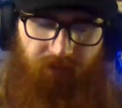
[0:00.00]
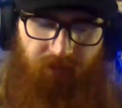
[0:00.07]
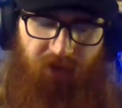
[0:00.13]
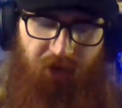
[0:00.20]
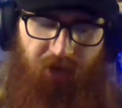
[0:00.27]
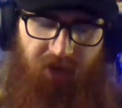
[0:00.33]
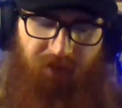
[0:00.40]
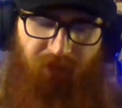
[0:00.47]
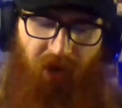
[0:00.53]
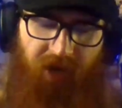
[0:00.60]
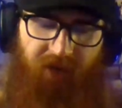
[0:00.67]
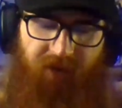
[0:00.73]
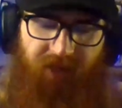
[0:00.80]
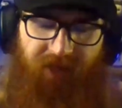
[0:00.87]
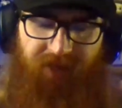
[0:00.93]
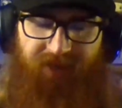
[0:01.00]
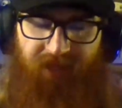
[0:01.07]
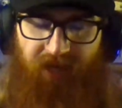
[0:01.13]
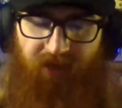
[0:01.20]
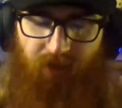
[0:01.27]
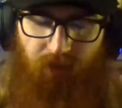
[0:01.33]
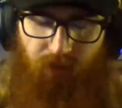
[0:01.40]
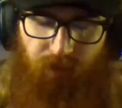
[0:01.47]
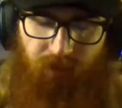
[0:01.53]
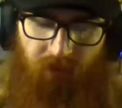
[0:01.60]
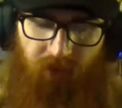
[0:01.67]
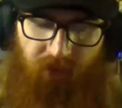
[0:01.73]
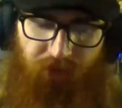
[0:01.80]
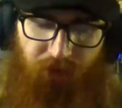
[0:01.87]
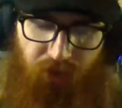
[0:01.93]
you can break that cycle.
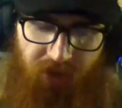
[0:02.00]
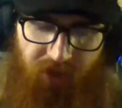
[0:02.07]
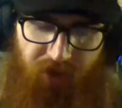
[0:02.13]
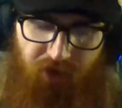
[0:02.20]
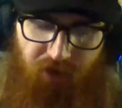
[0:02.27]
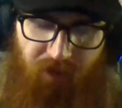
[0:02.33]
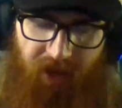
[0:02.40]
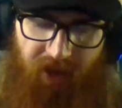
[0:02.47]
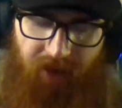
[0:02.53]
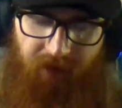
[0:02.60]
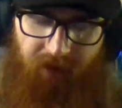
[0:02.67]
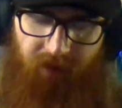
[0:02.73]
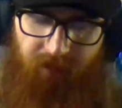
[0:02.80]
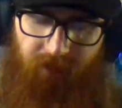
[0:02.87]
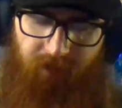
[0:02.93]
You can do better.